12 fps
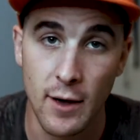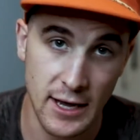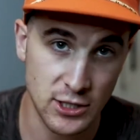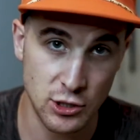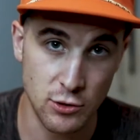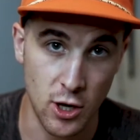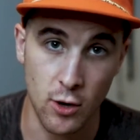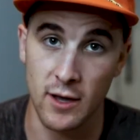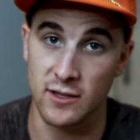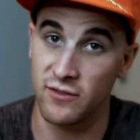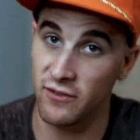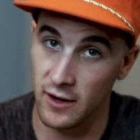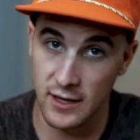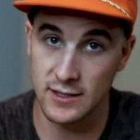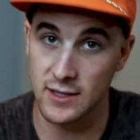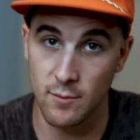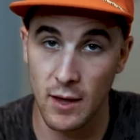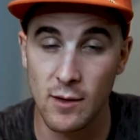as you know, as funny
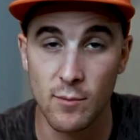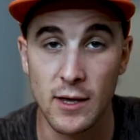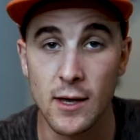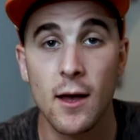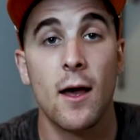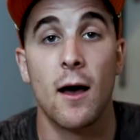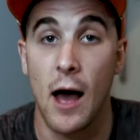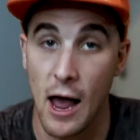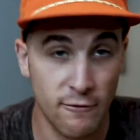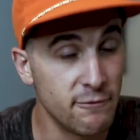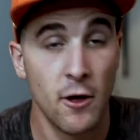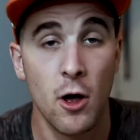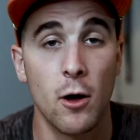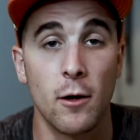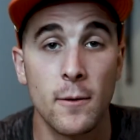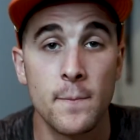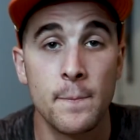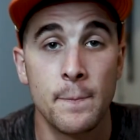as it may be, I fall.